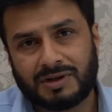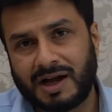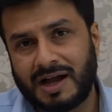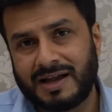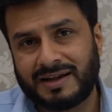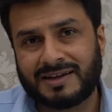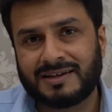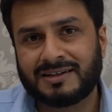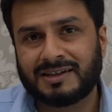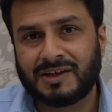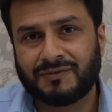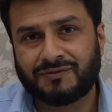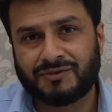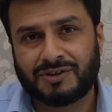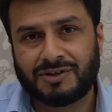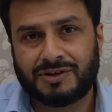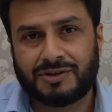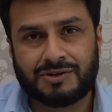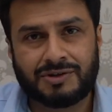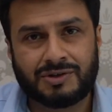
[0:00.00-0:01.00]
I can gift
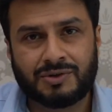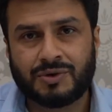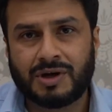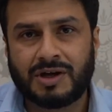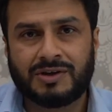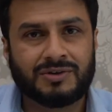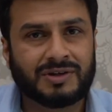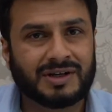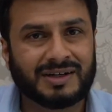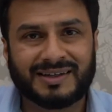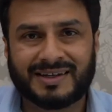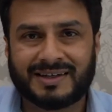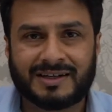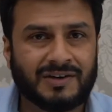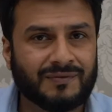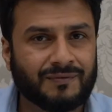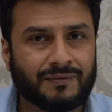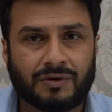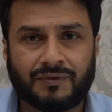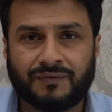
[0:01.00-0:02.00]
it to you and you can get
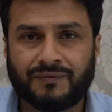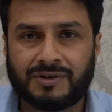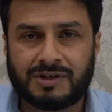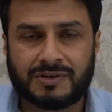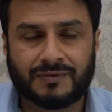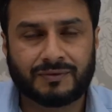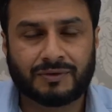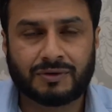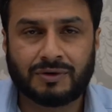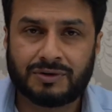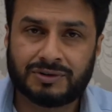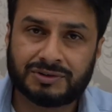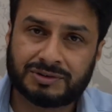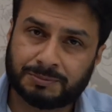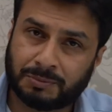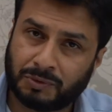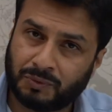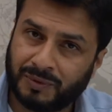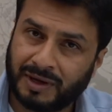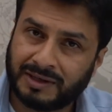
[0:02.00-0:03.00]
it for free of cost,
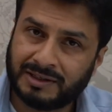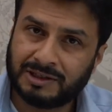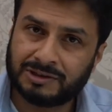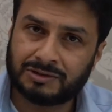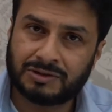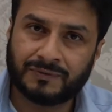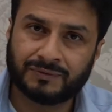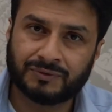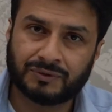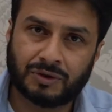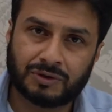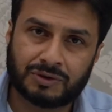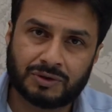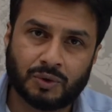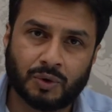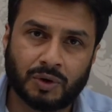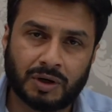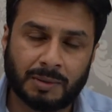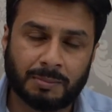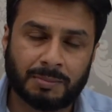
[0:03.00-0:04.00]
provided you have not
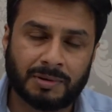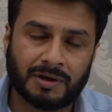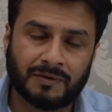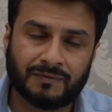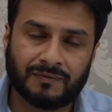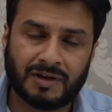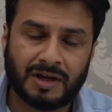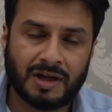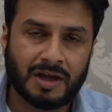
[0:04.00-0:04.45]
gone above